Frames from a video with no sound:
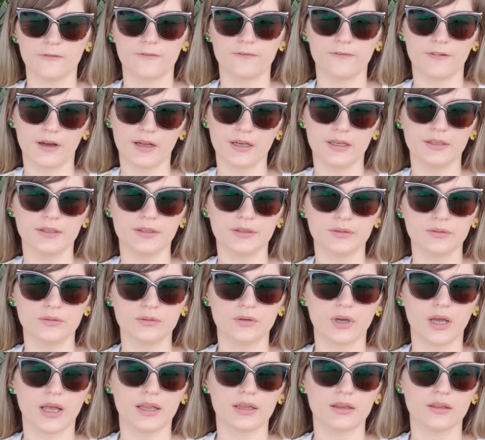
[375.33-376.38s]
value
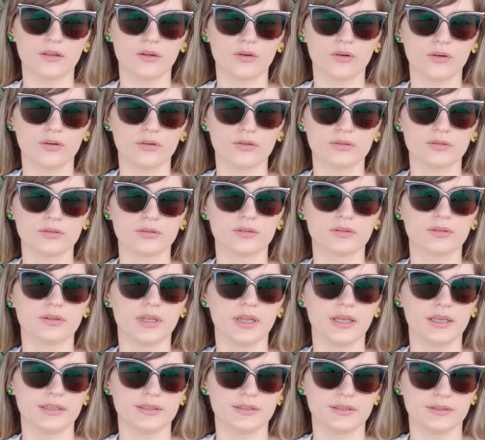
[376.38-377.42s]
a lot
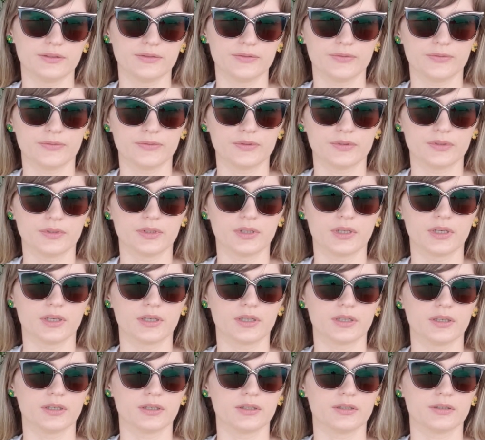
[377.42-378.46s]
native
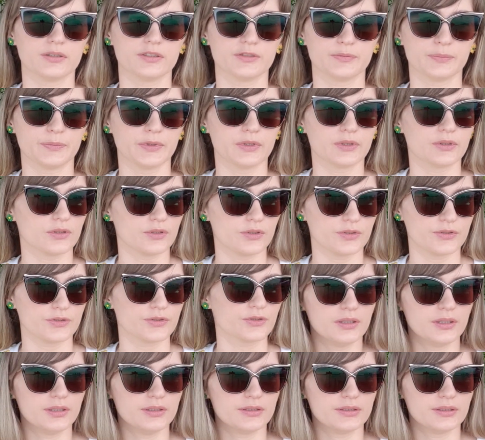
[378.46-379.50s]
speakers.
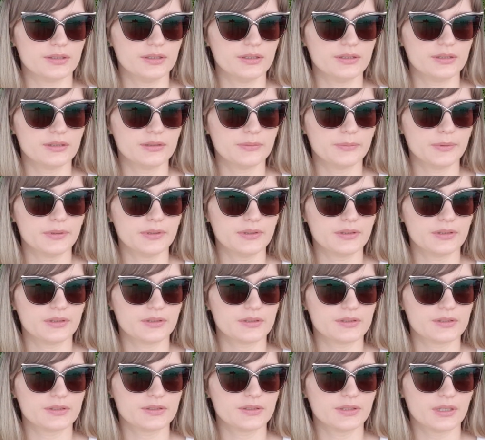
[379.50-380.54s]
It's a little bit
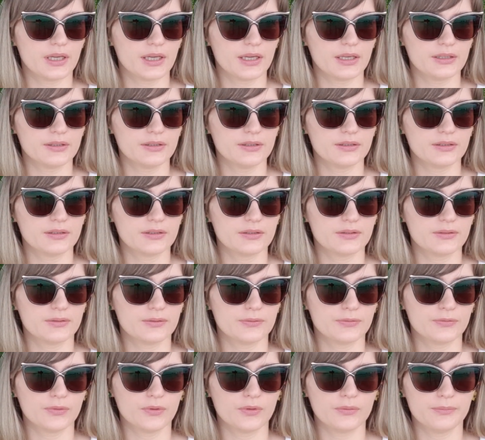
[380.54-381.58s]
sad
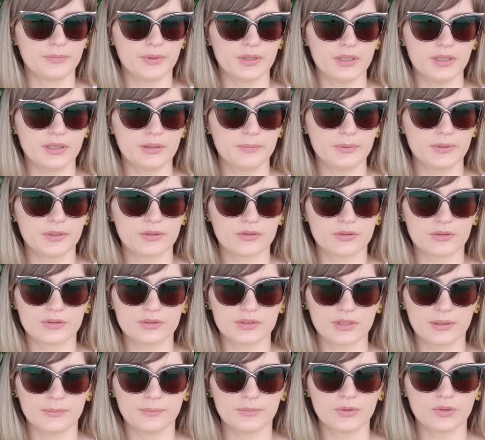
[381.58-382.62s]
for me because
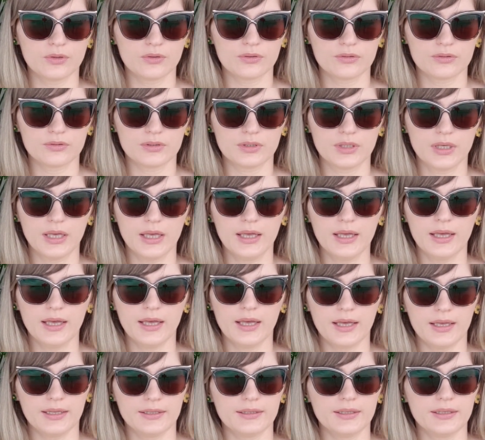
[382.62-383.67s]
I'm not
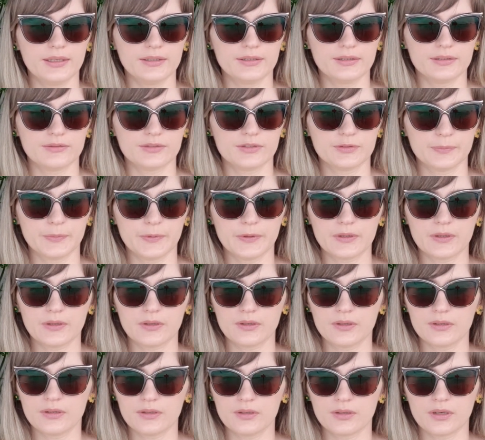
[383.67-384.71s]
a native
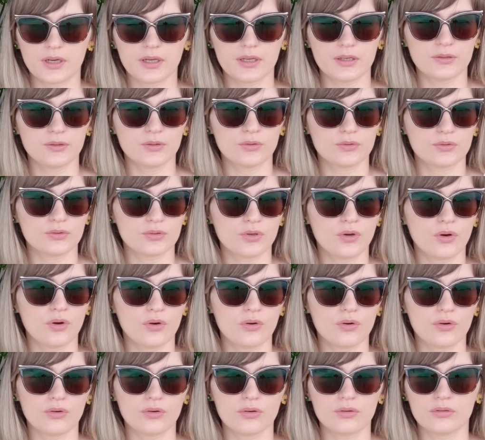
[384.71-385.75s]
speaker. I don't
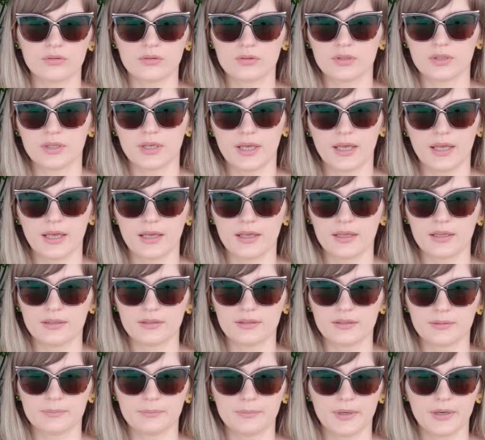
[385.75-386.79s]
hold
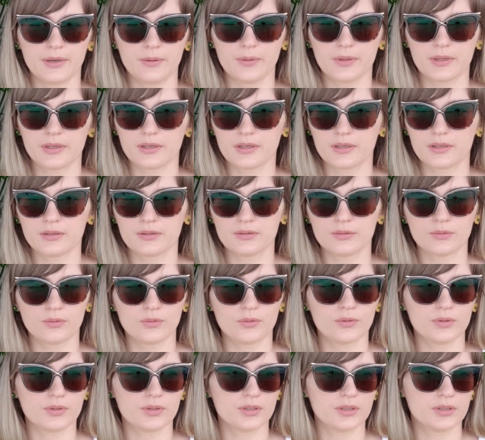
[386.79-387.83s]
an American
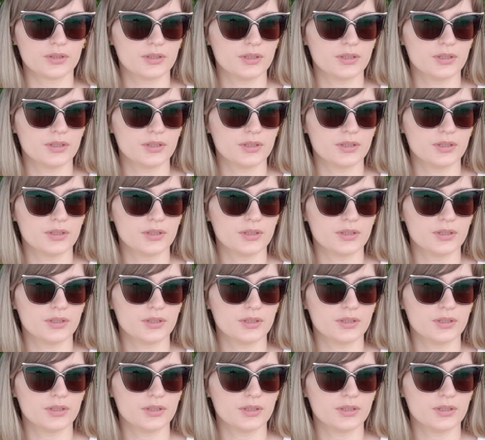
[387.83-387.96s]
or